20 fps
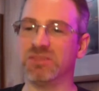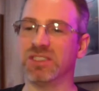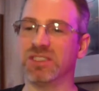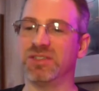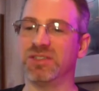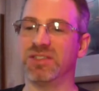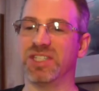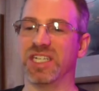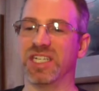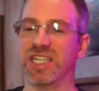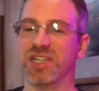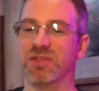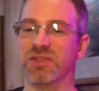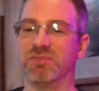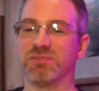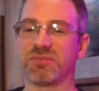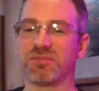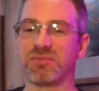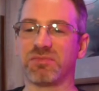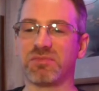So
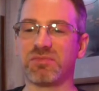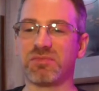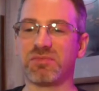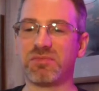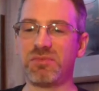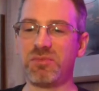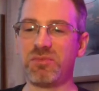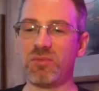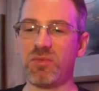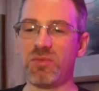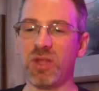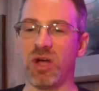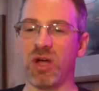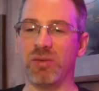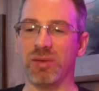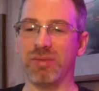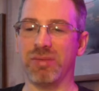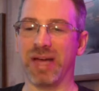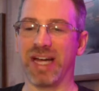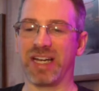I'll be
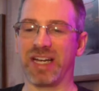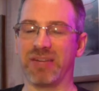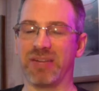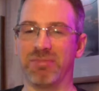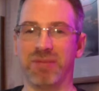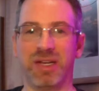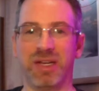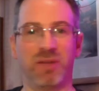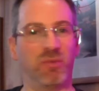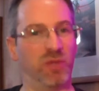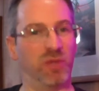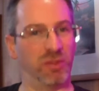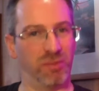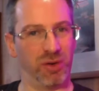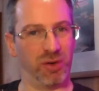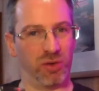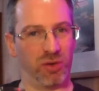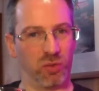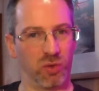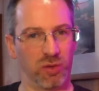back in a bit when the
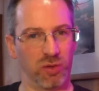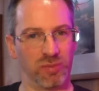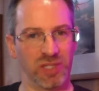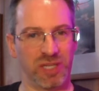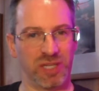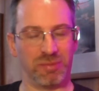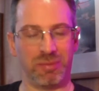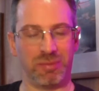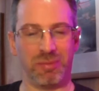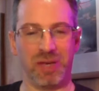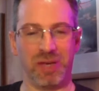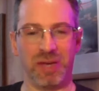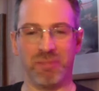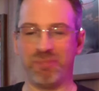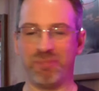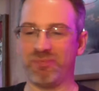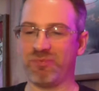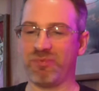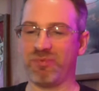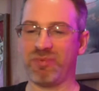beer warms up a bit.
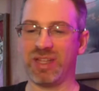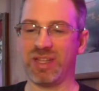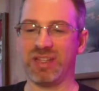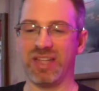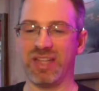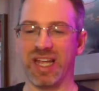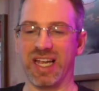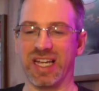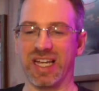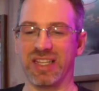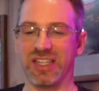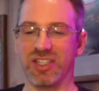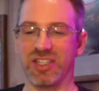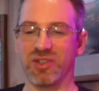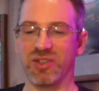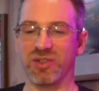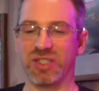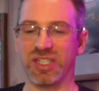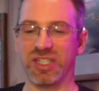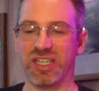They do
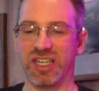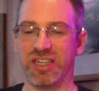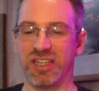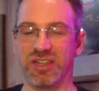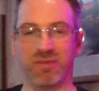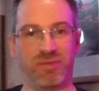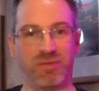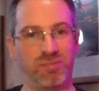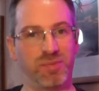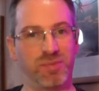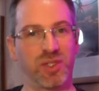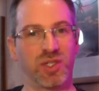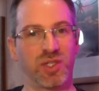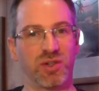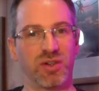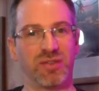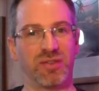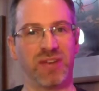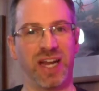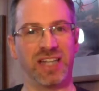tell you to
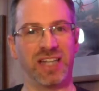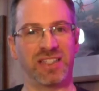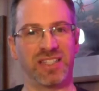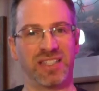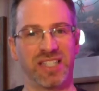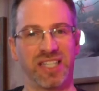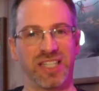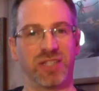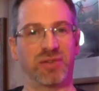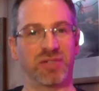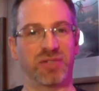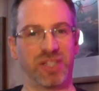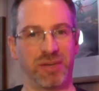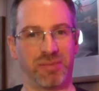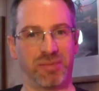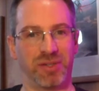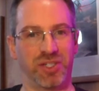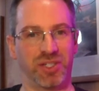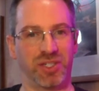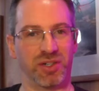serve at cellar
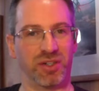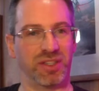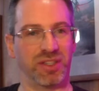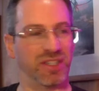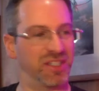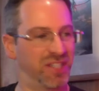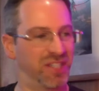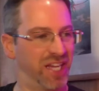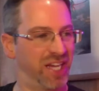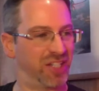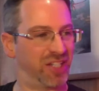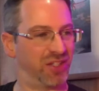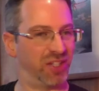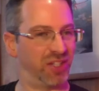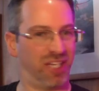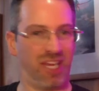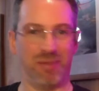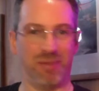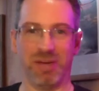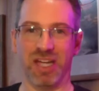temperature, and this actually
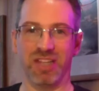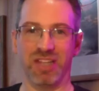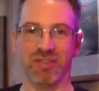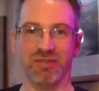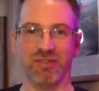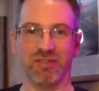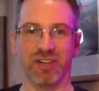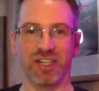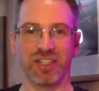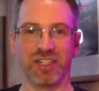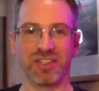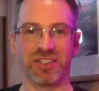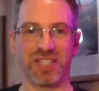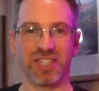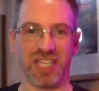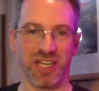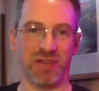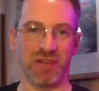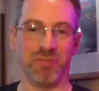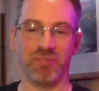came out of the fridge.
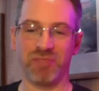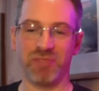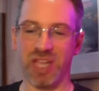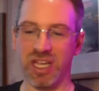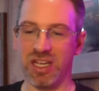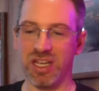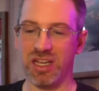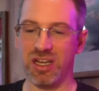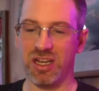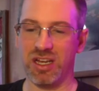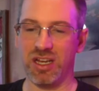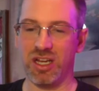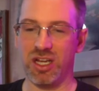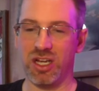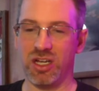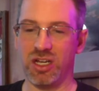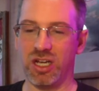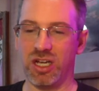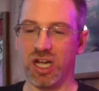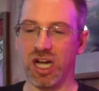So
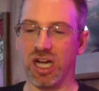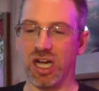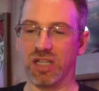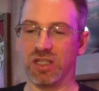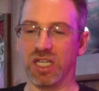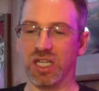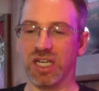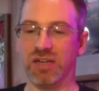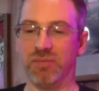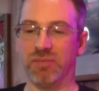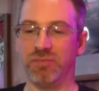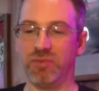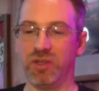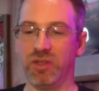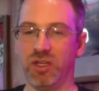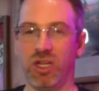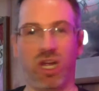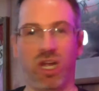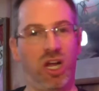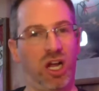I'll
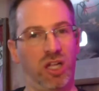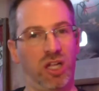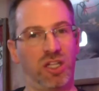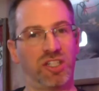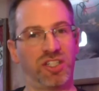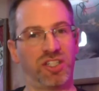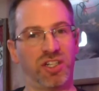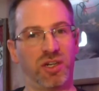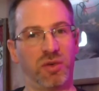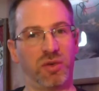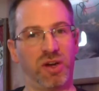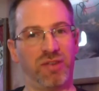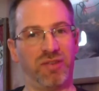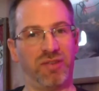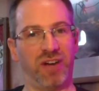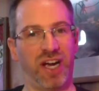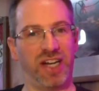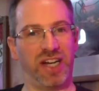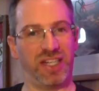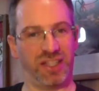let you know what I
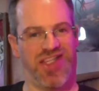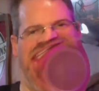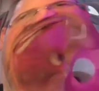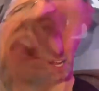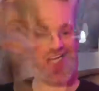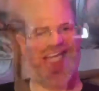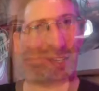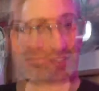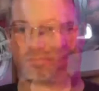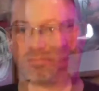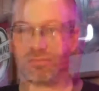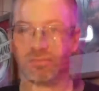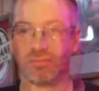find at the end.